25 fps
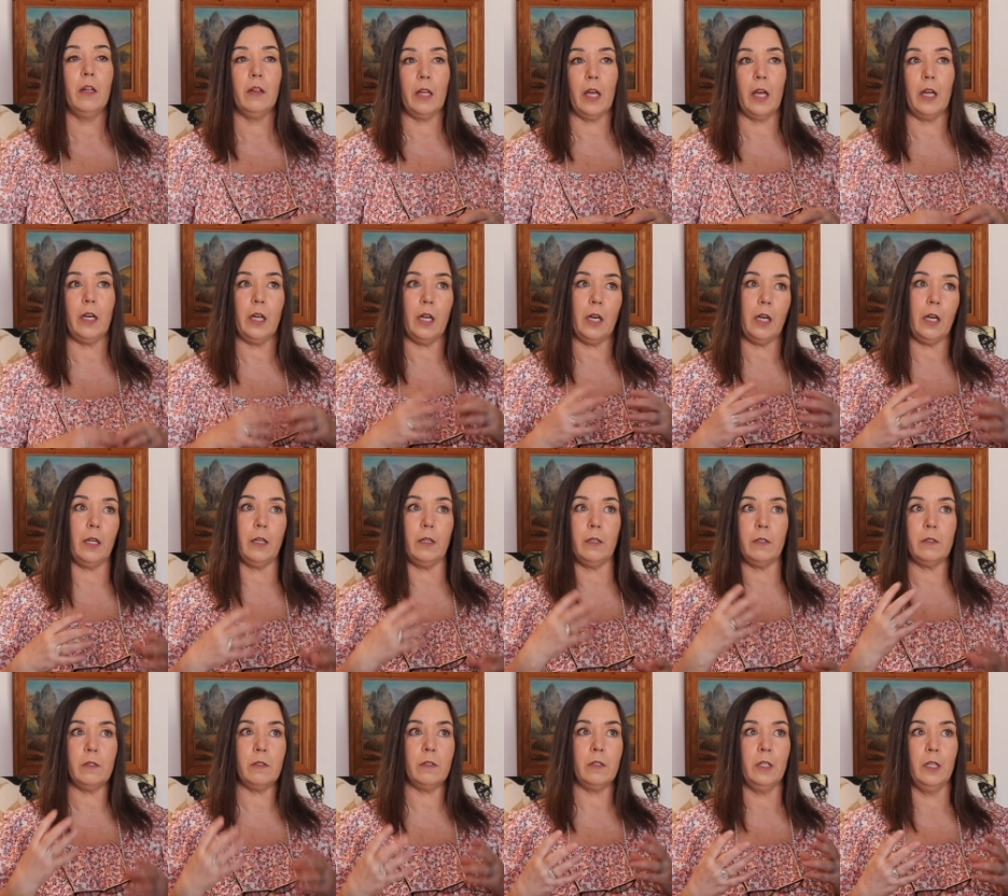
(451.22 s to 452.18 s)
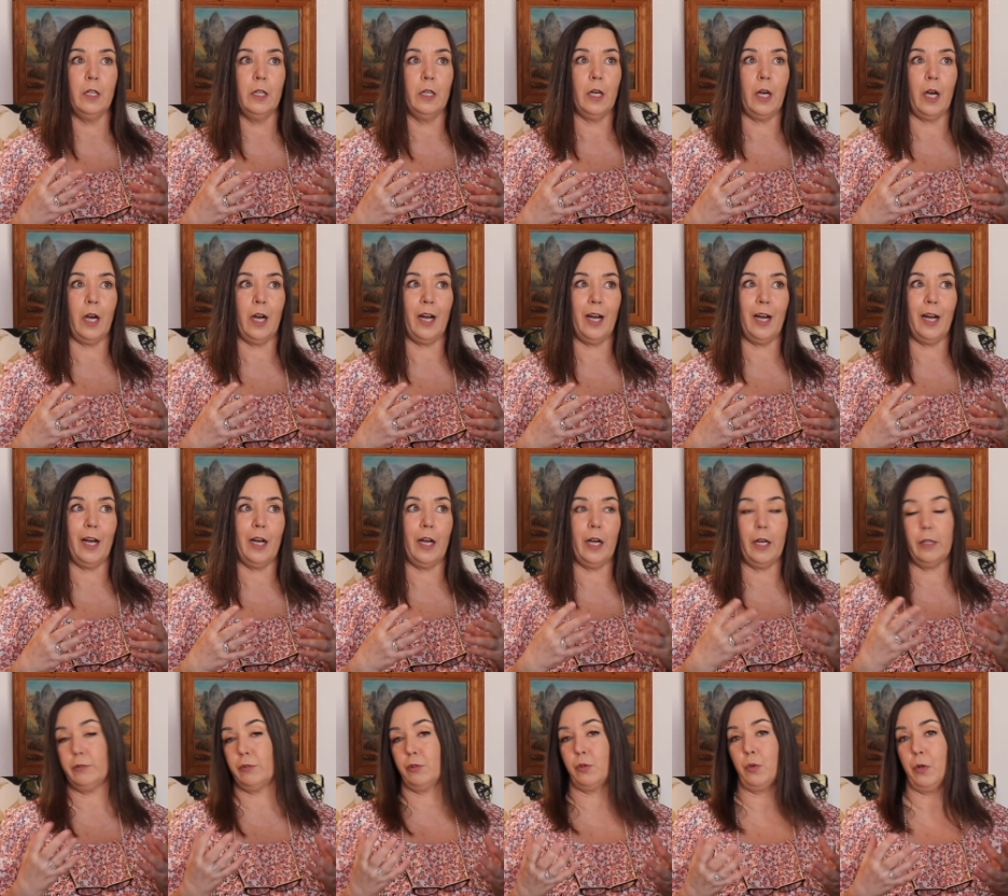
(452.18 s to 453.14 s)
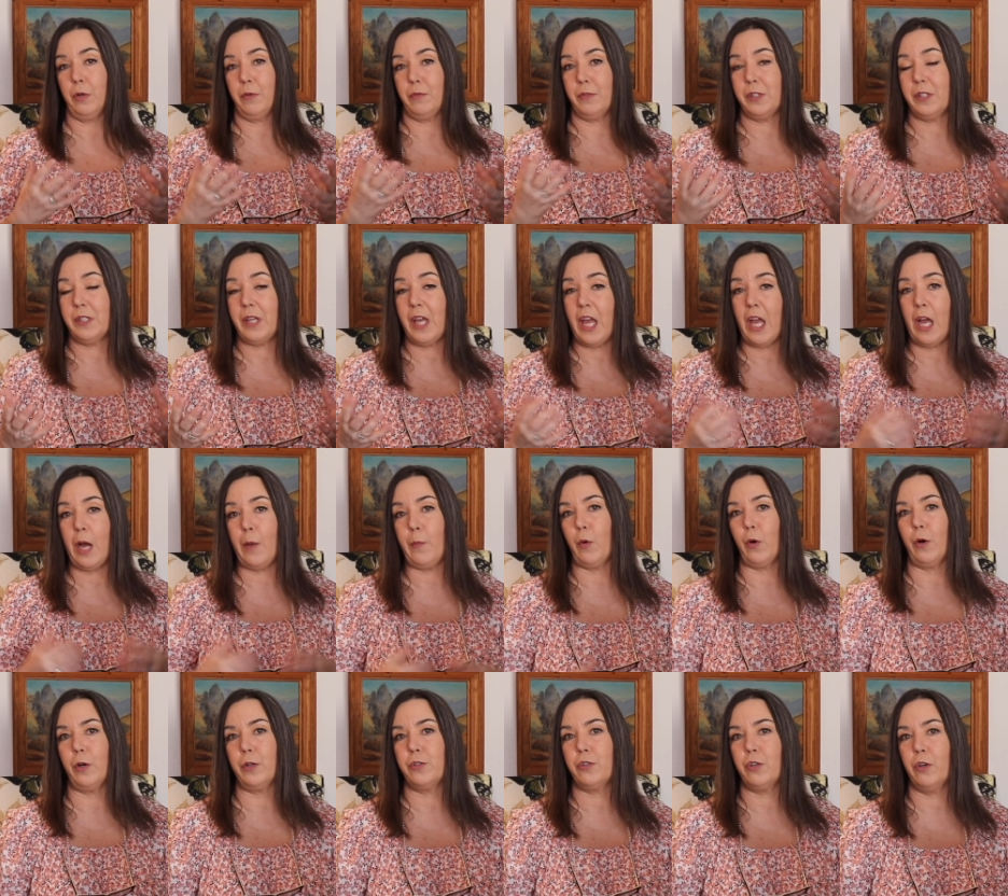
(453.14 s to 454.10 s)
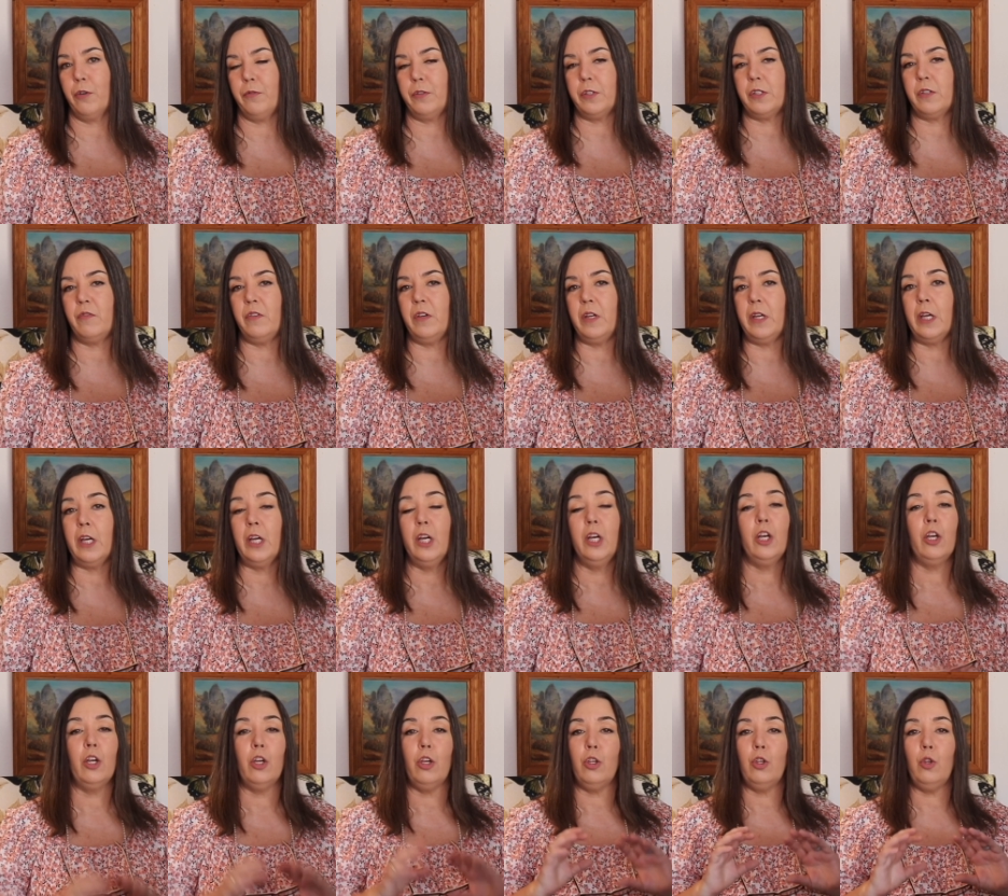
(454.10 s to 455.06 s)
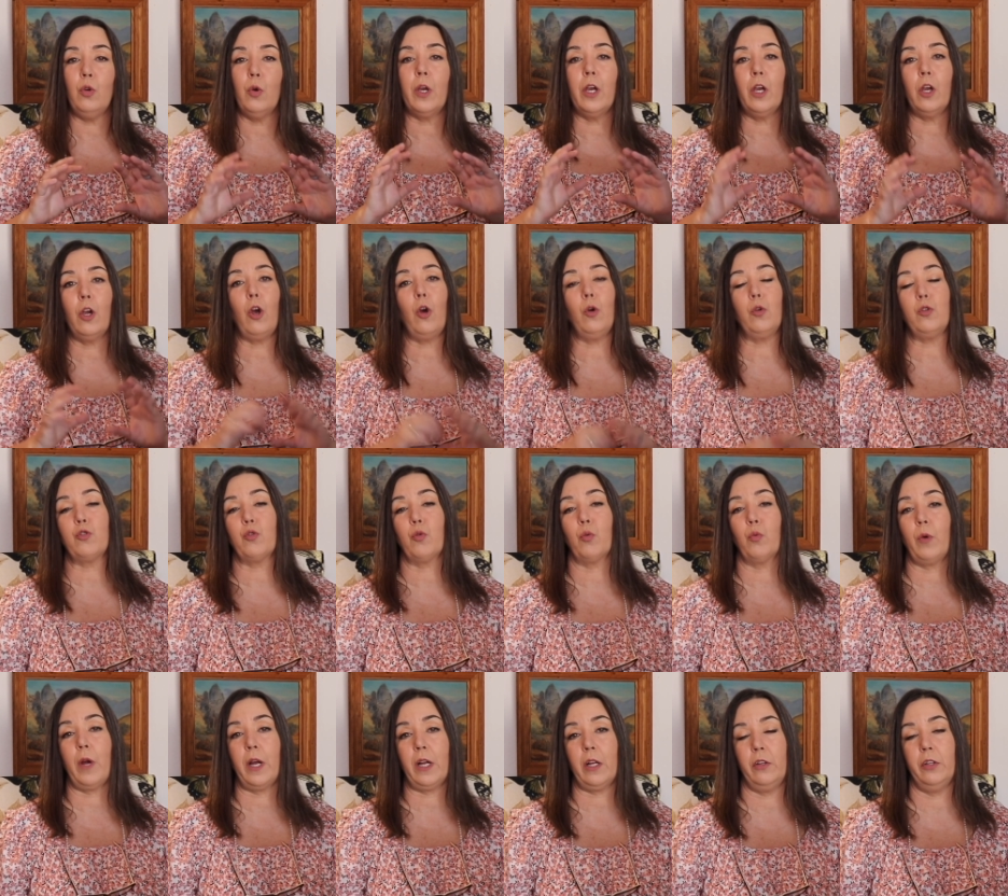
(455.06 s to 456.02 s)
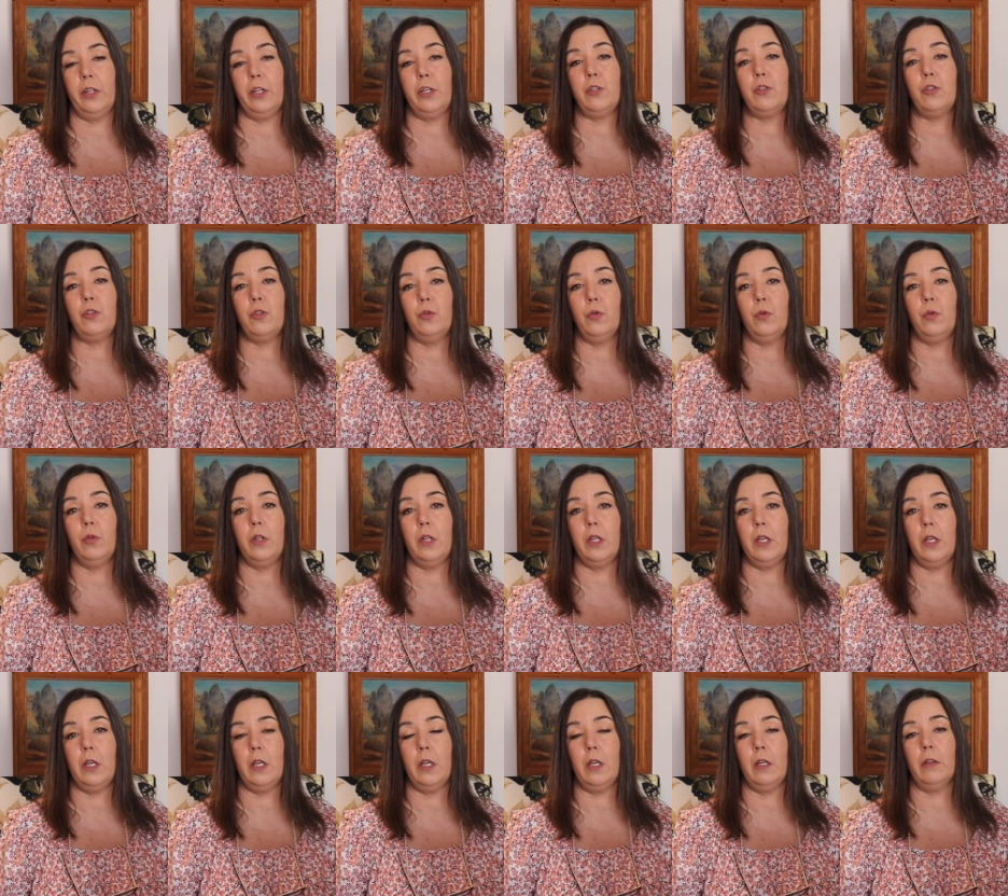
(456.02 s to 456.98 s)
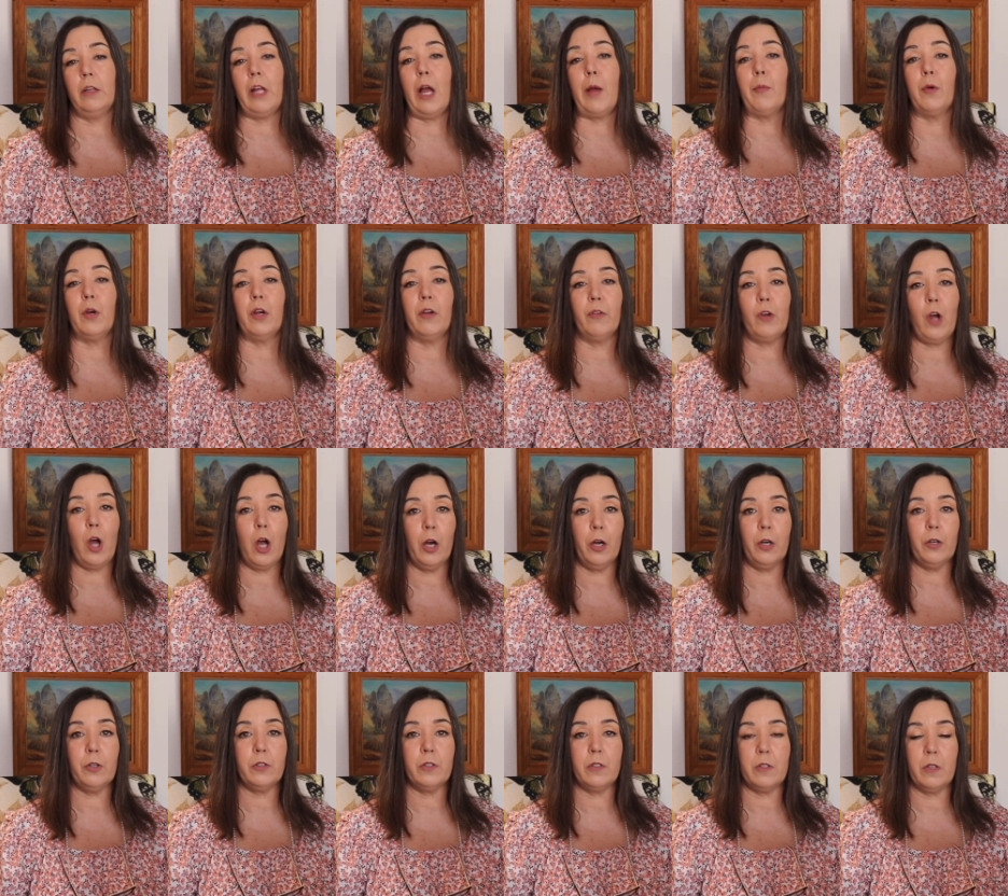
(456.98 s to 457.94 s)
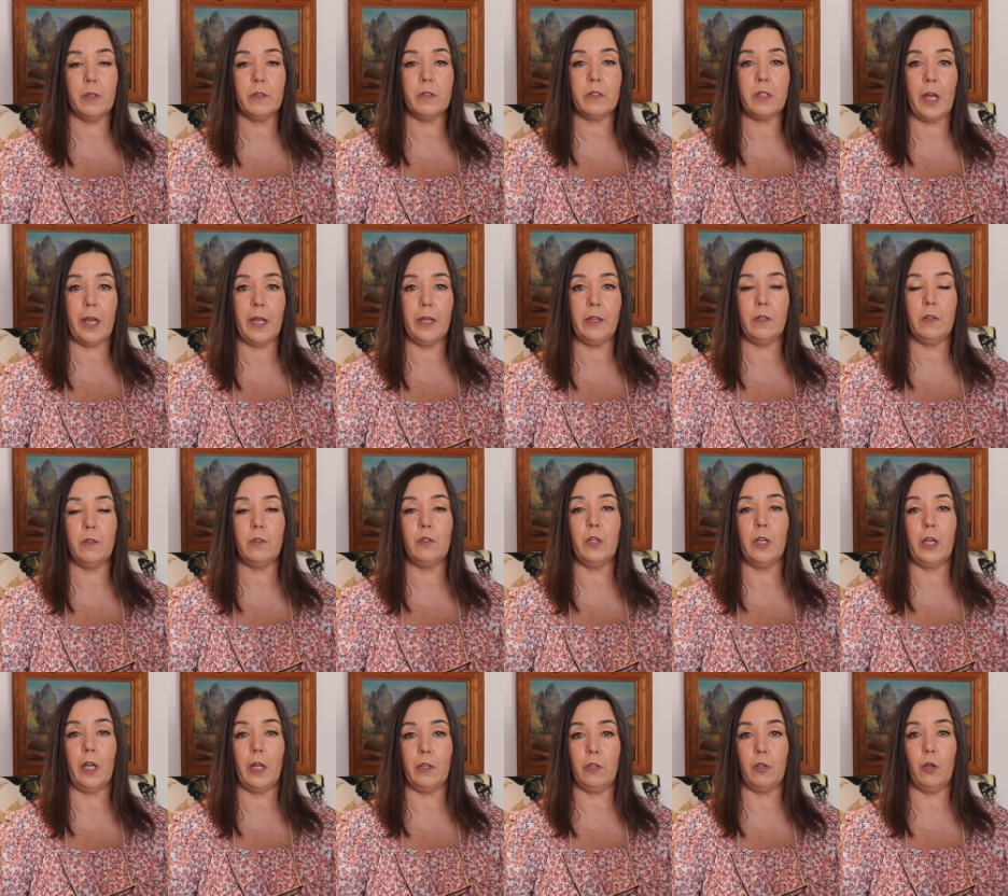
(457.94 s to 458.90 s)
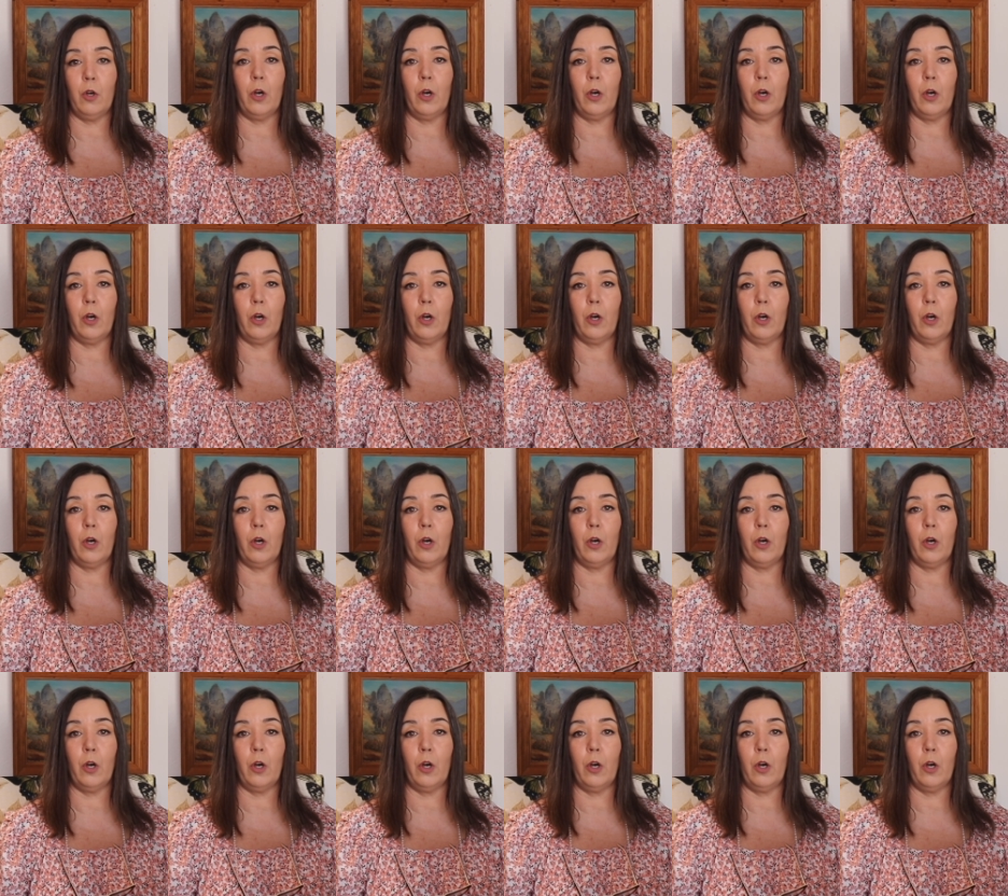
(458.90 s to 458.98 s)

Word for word: than it is uh, sort of a scam or a service fee, you can go directly to the Library of Congress site to get